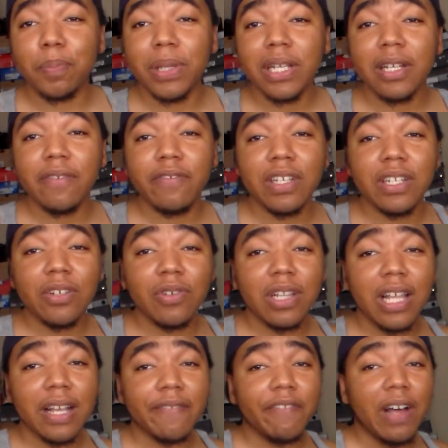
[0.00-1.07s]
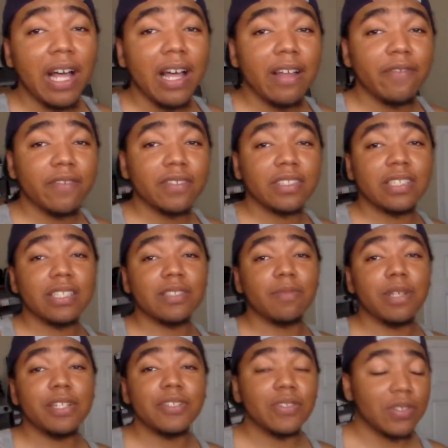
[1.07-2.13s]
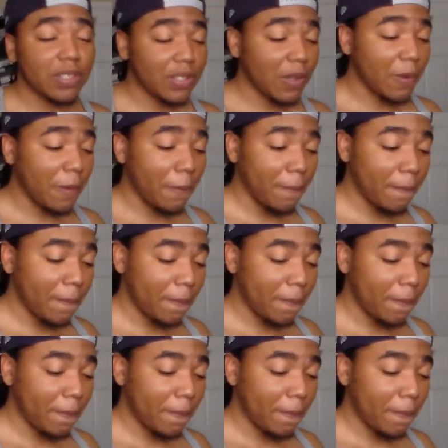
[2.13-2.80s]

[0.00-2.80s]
pickup video in like five, six minutes or so.